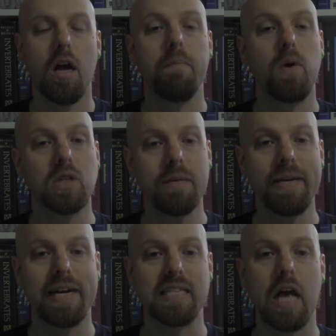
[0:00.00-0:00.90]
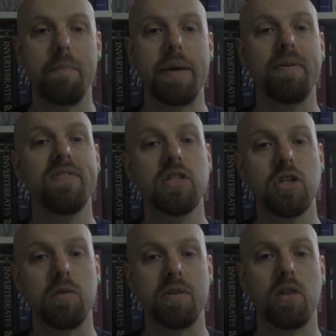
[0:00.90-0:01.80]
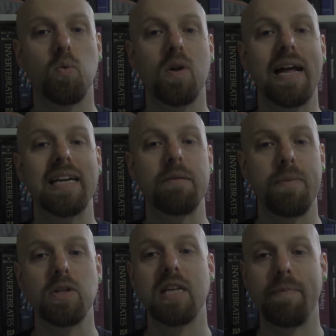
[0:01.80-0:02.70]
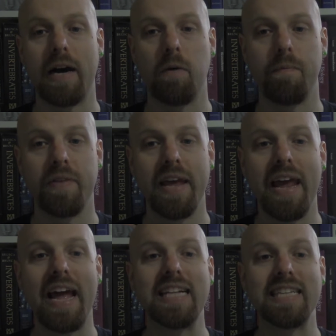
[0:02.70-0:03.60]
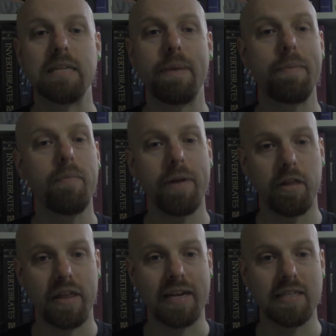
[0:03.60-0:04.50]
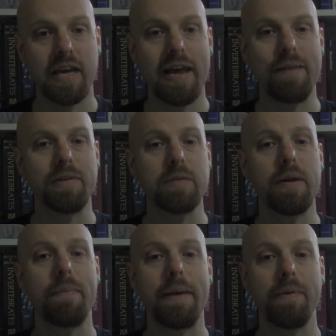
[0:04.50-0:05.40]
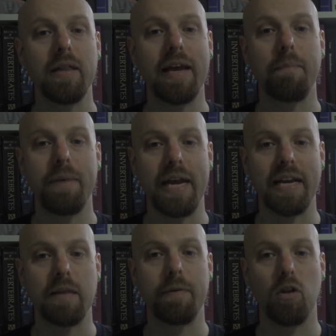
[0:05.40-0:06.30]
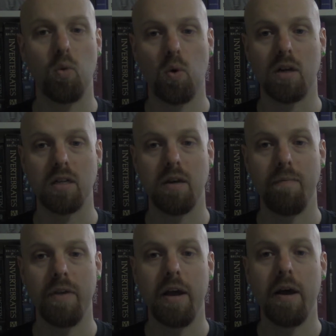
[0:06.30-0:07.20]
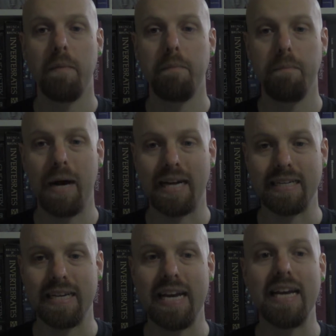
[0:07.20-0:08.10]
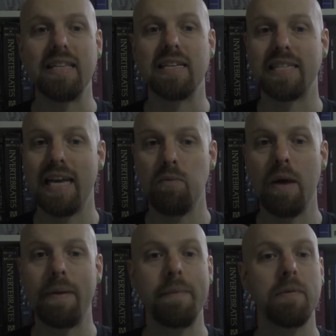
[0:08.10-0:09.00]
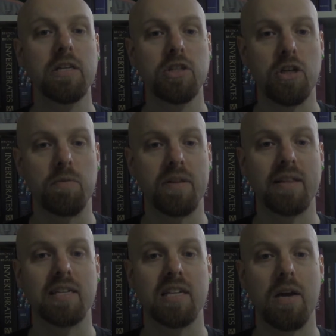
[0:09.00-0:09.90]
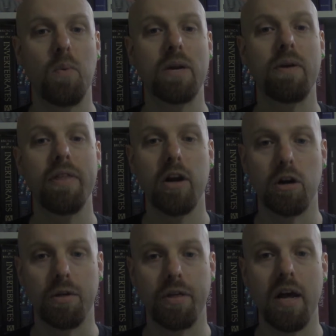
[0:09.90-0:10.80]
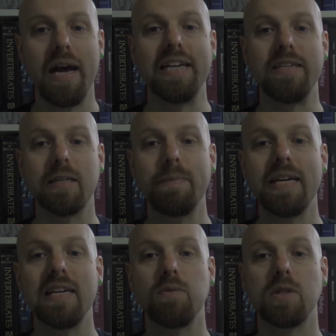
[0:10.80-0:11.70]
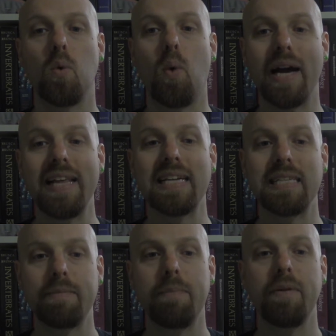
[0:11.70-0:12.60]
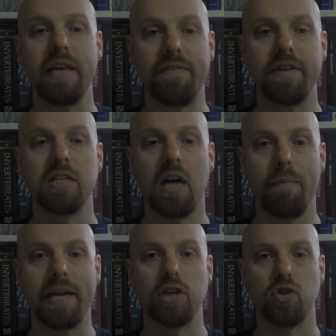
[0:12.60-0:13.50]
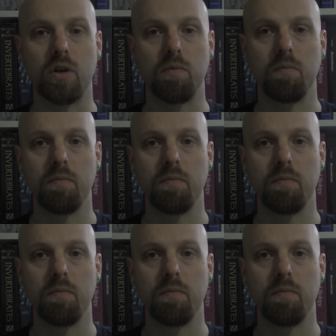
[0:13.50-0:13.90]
Mostly because people have assumed that the world had to come about somehow. And since people build things, it must have been a people-like being that built the world. But, in the same way people assumed that the sun went around the earth, just because it was a widely accepted belief does not make it true.